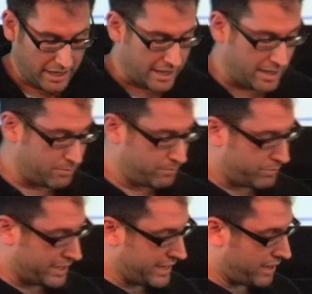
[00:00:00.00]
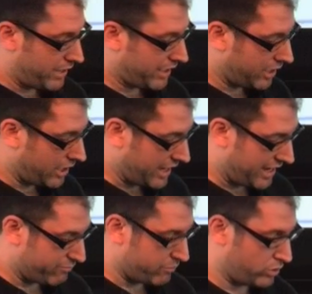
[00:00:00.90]
but now I can kind of
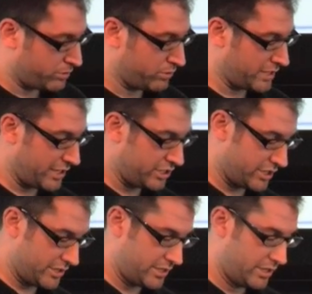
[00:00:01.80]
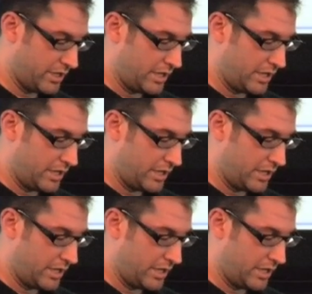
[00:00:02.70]
have multiple touches